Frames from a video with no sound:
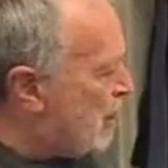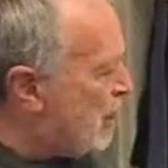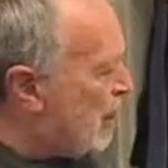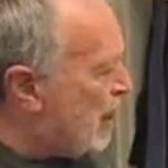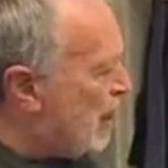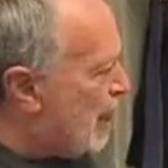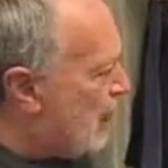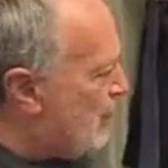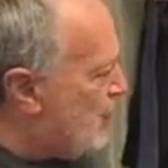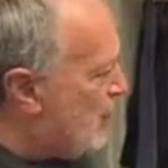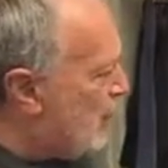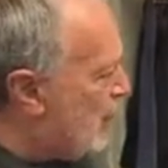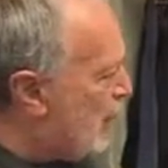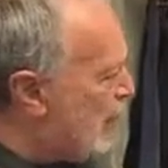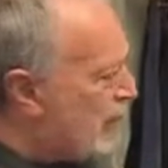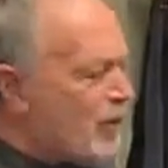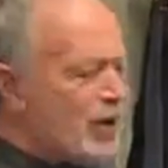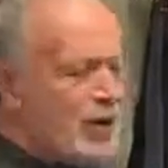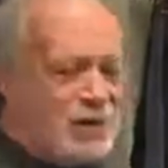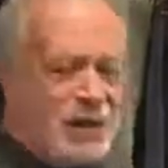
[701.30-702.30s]
and
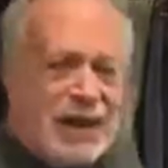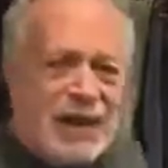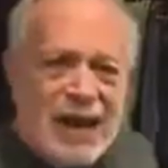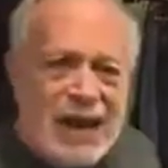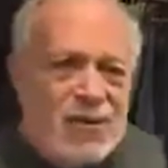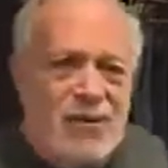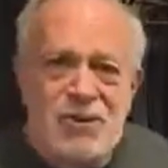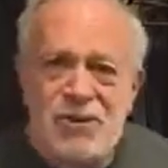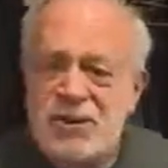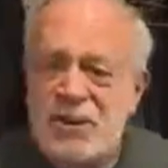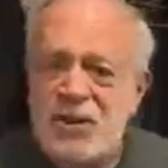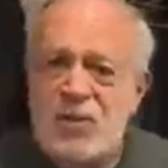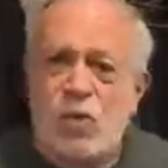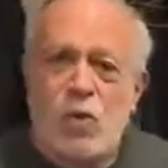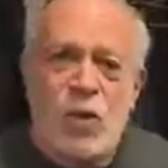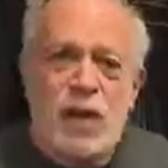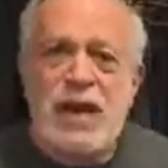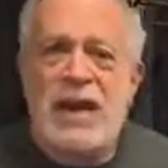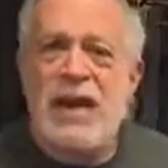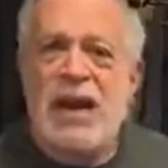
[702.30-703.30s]
everything else that
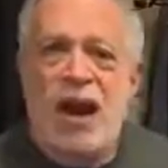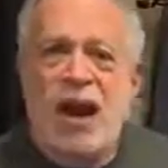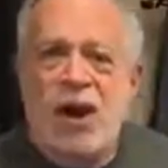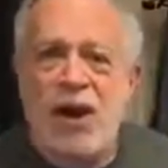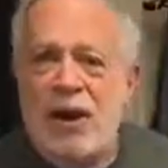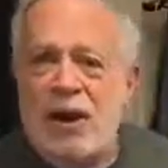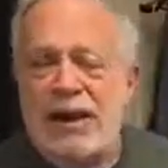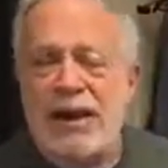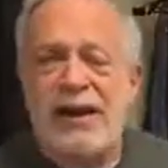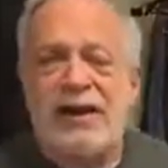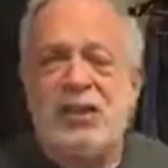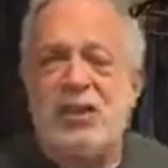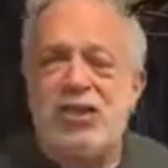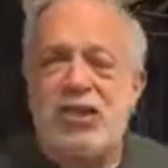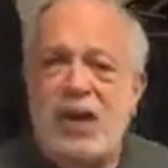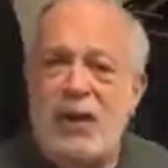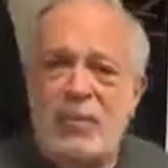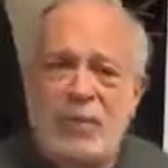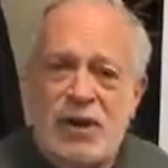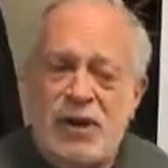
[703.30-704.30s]
we are in
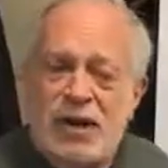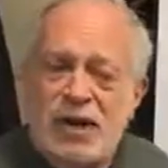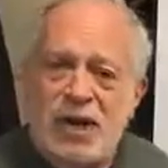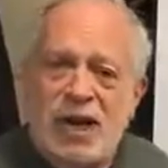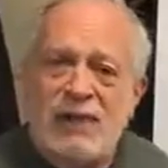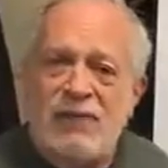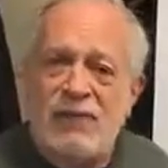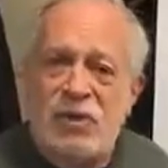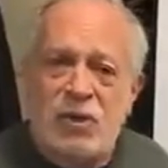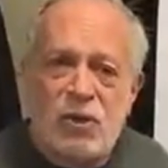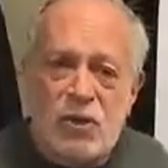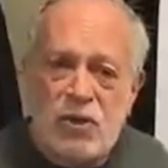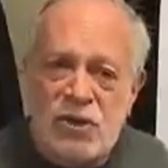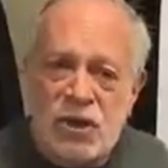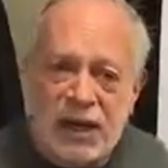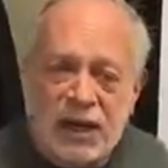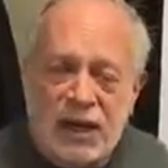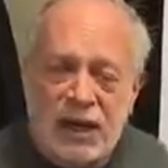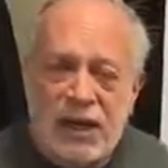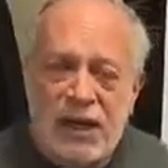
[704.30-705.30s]
jeopardy of
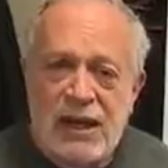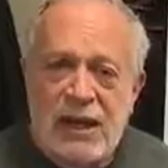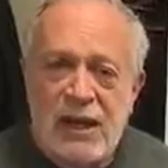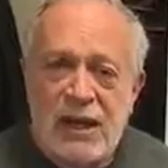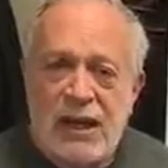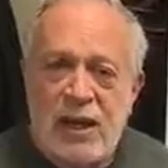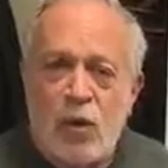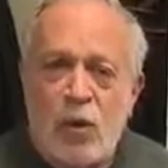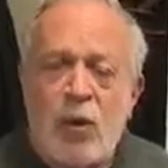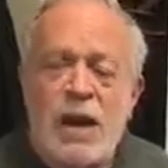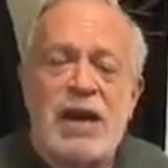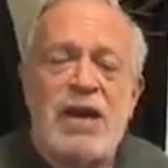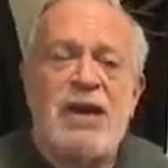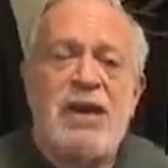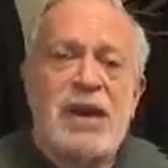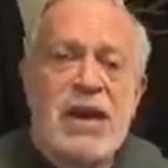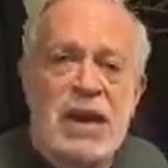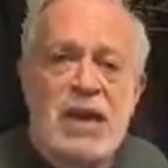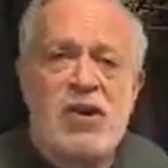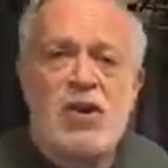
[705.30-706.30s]
losing. We
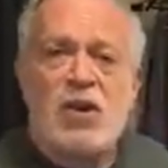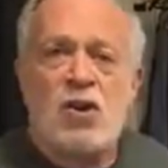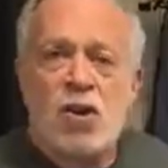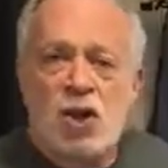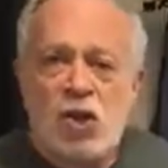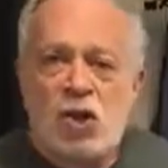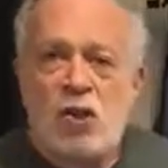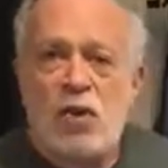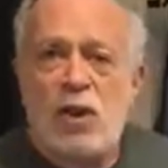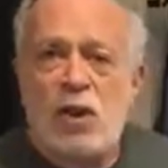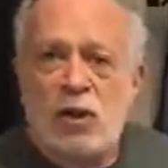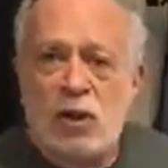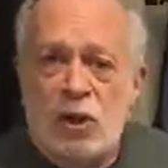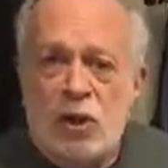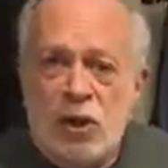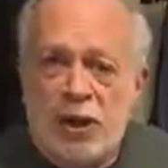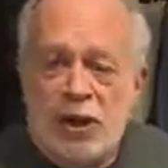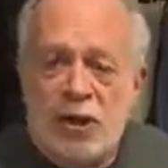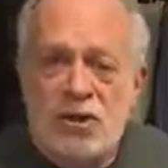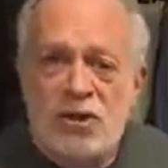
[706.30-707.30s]
need you
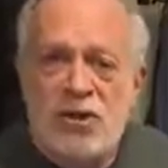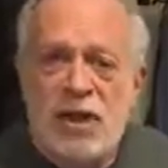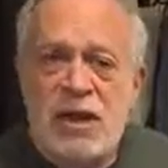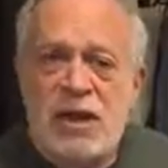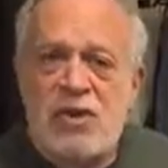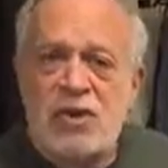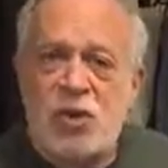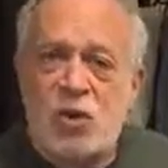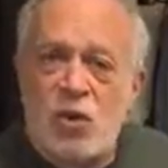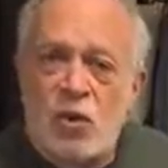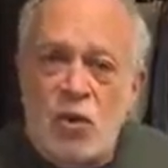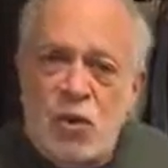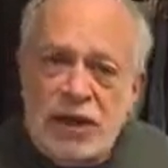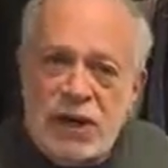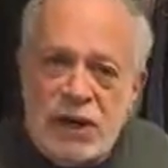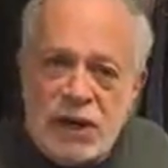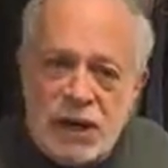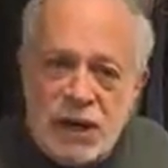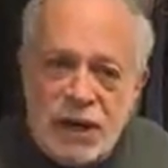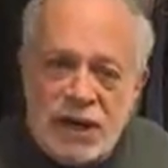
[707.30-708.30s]
lawyers to
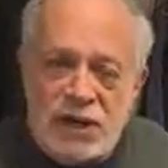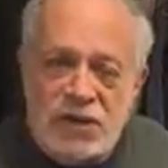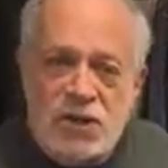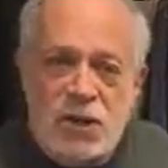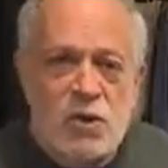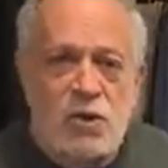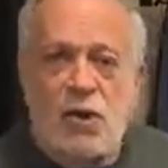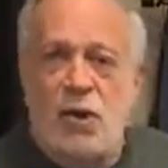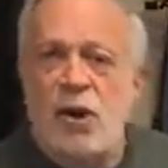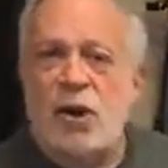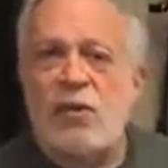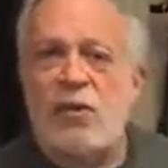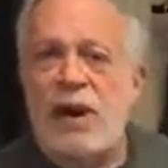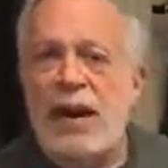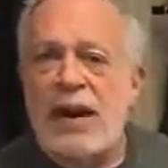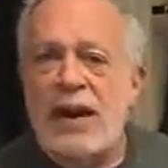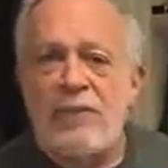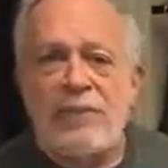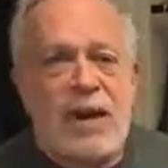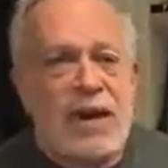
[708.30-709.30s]
organize. You are
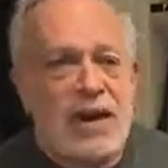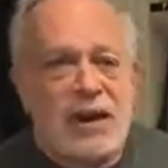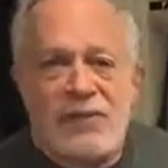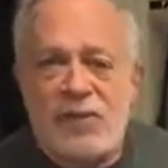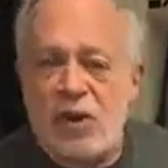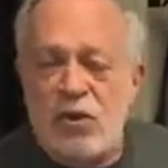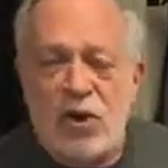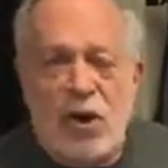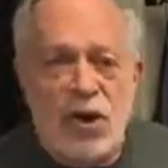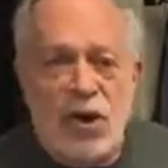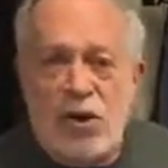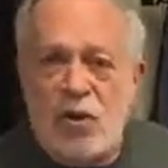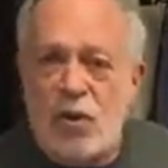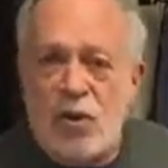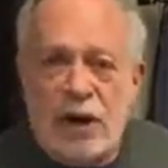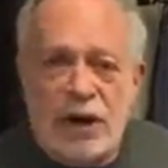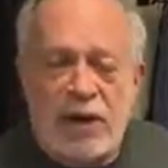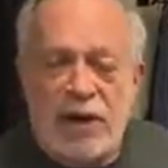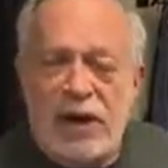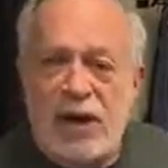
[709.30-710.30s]
already, many of you are
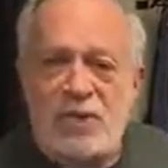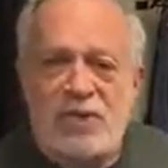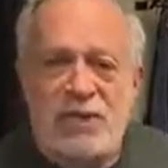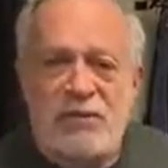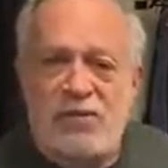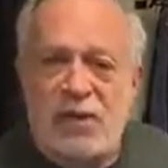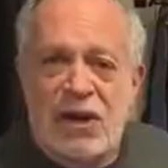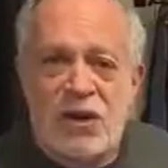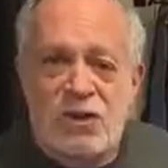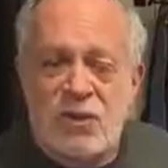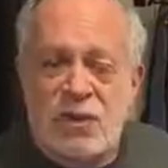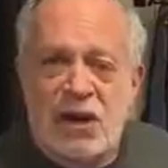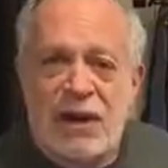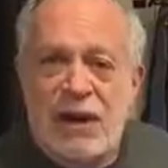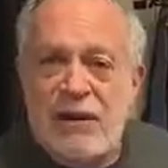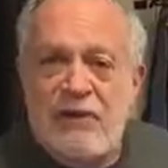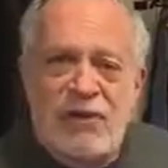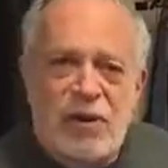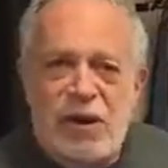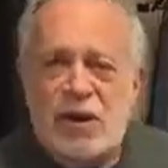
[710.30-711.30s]
organized in
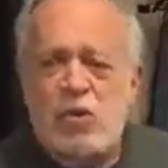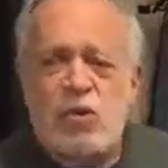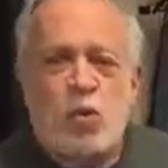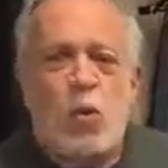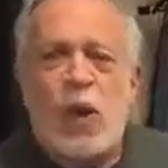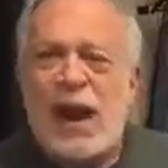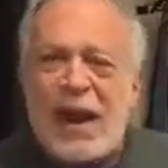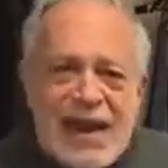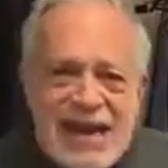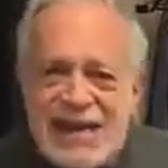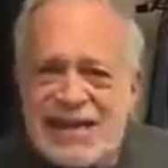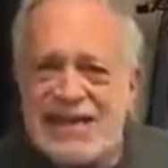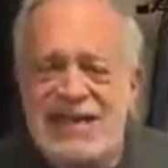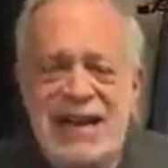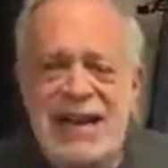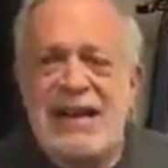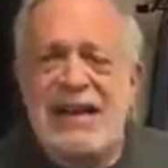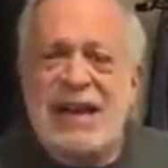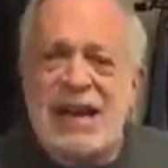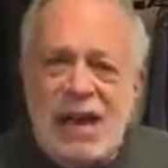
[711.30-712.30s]
various ways.
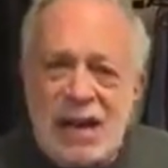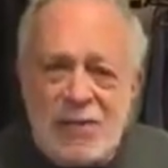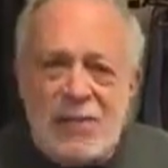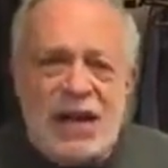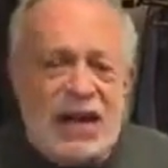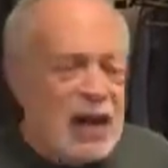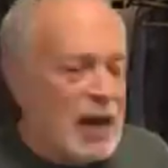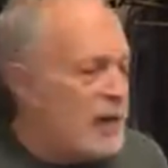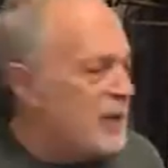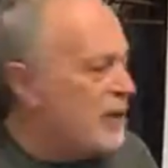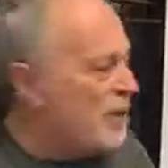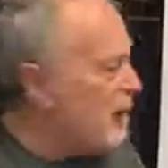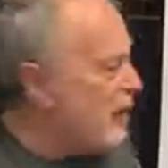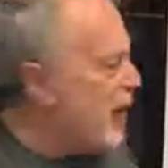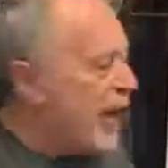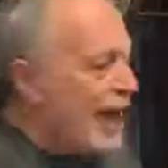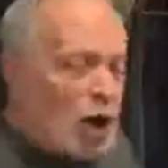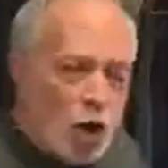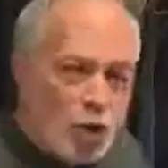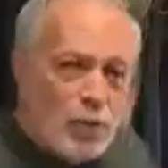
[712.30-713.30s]
Come together,
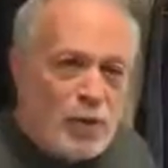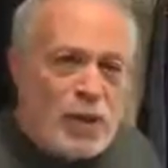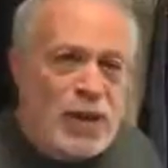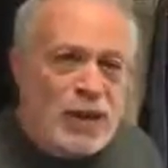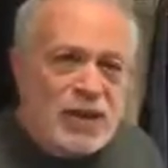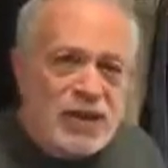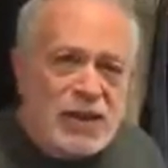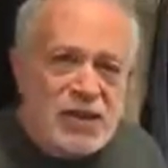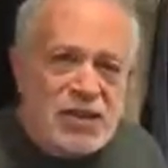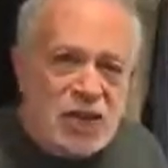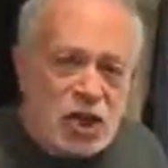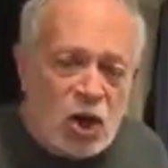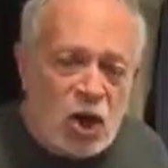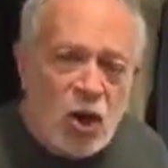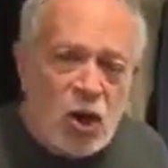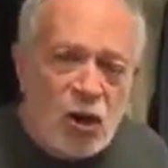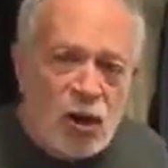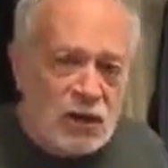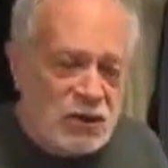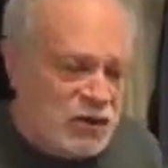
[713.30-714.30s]
help this
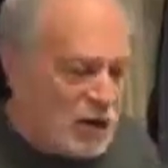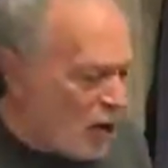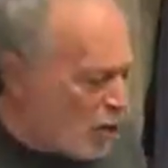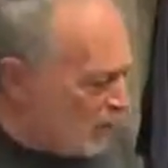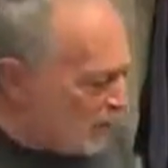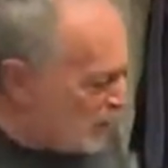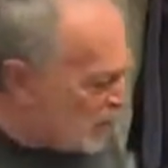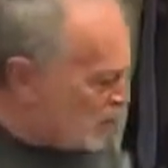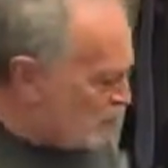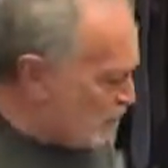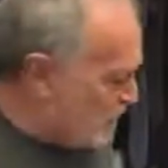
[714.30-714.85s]
cause, help this